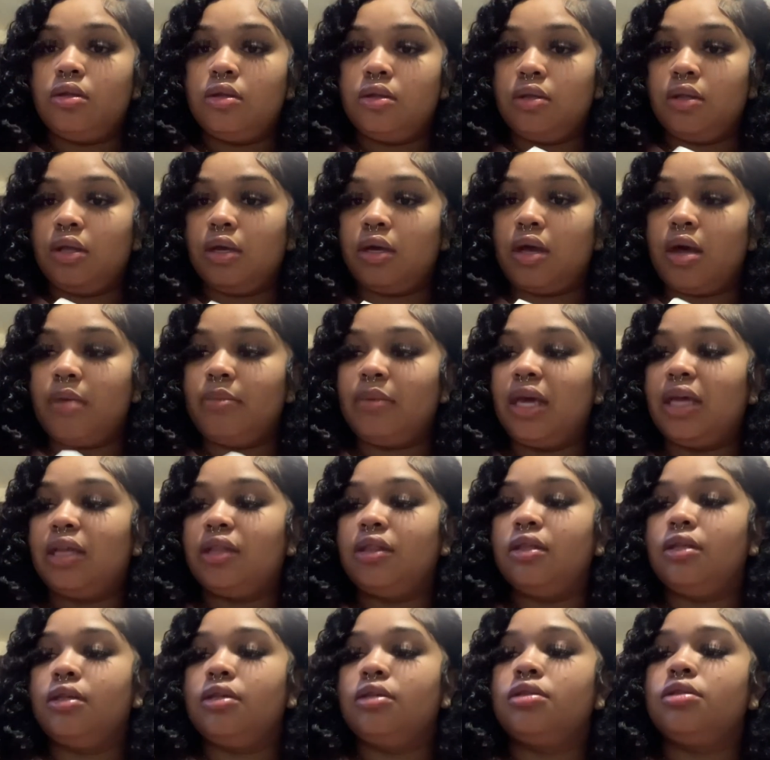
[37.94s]
They come like
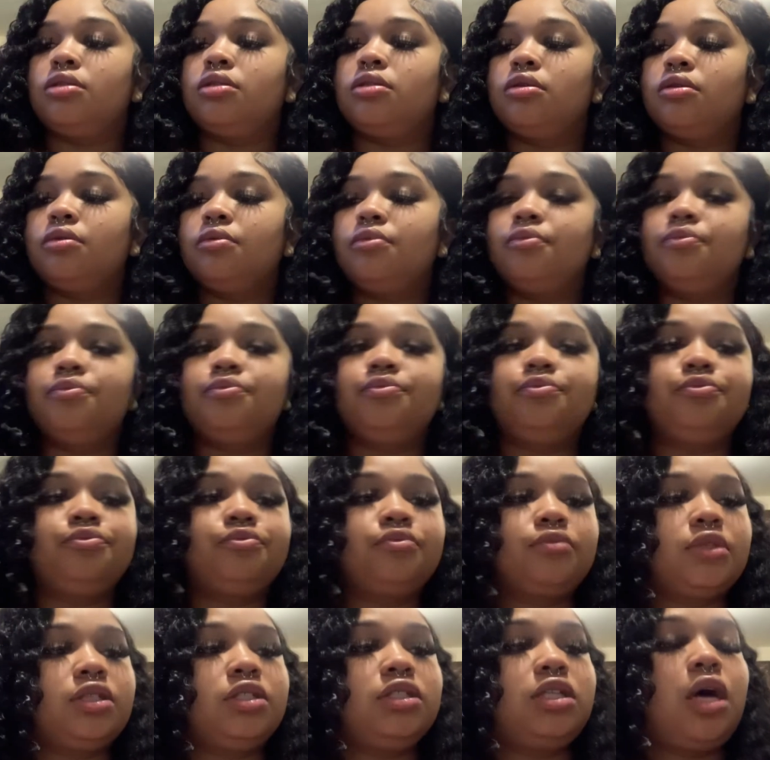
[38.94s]
this.
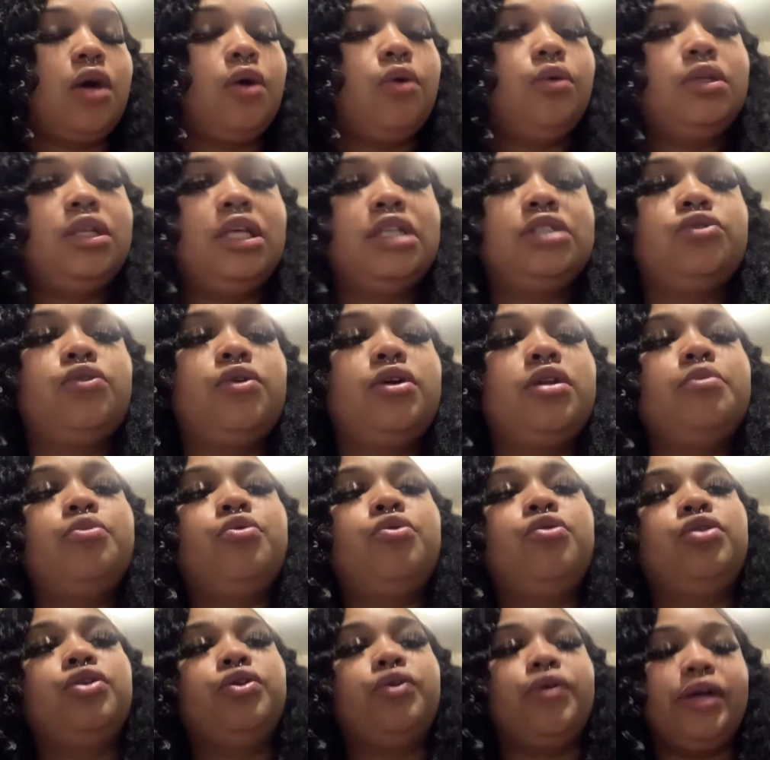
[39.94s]
So let's go ahead and
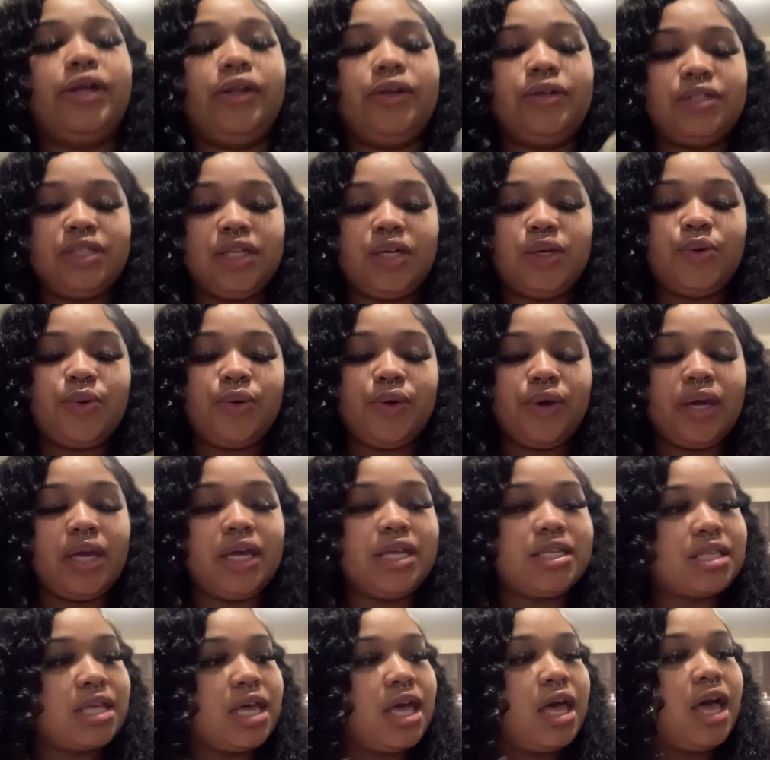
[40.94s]
pull your energy,
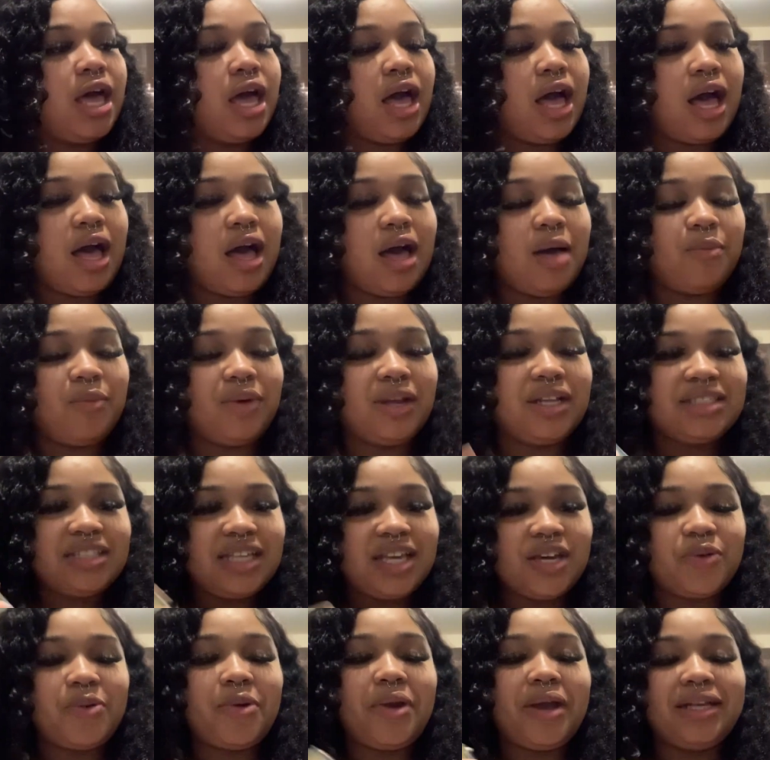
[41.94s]
Aquarius. What is
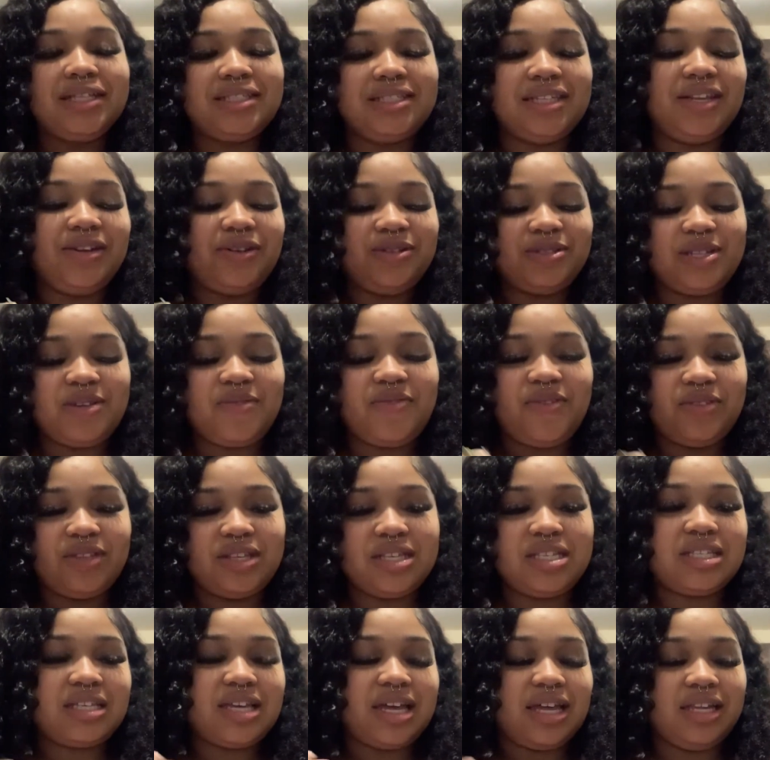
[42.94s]
the Aquarius energy for
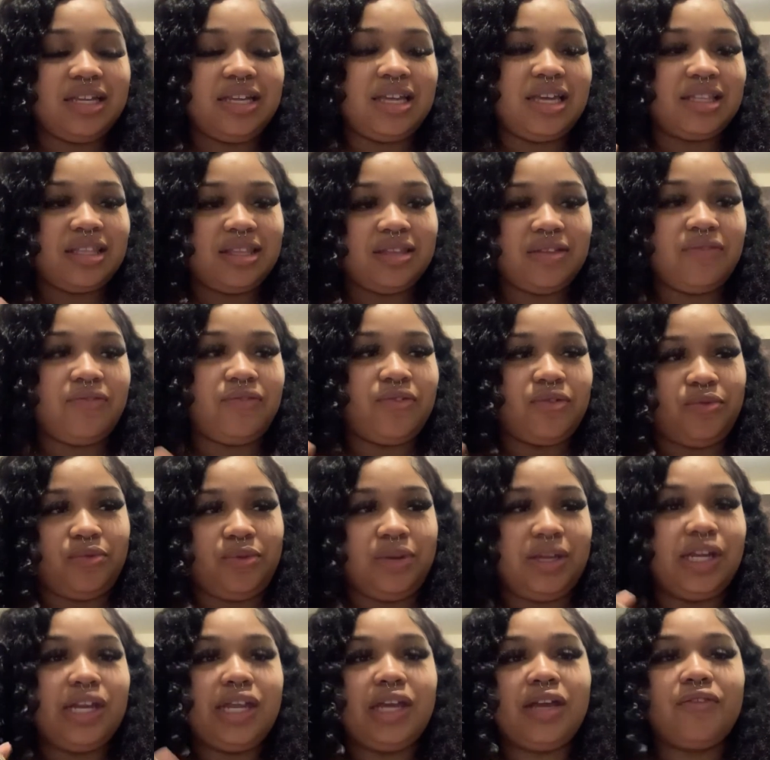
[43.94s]
this collective
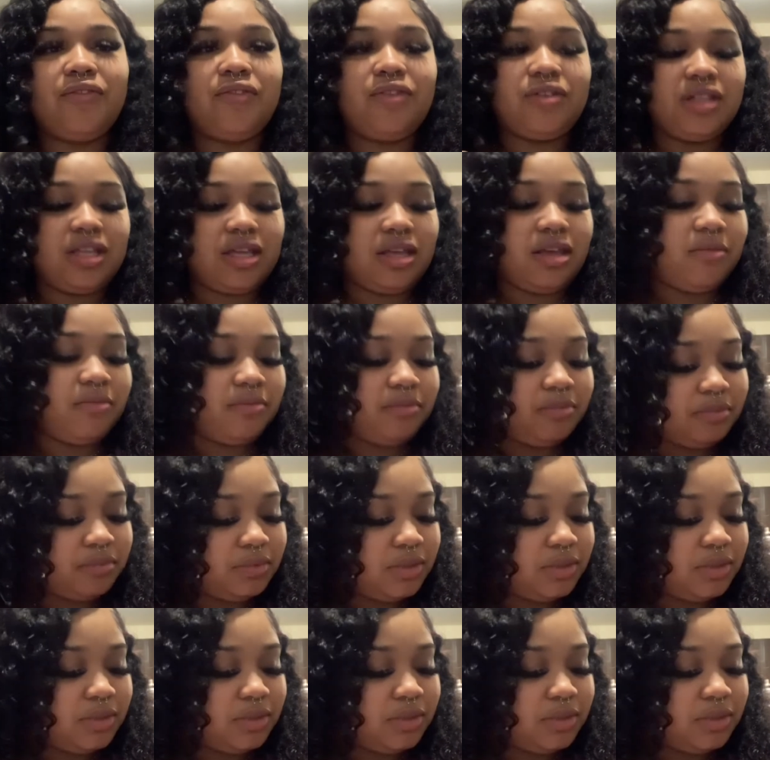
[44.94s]
reading for them?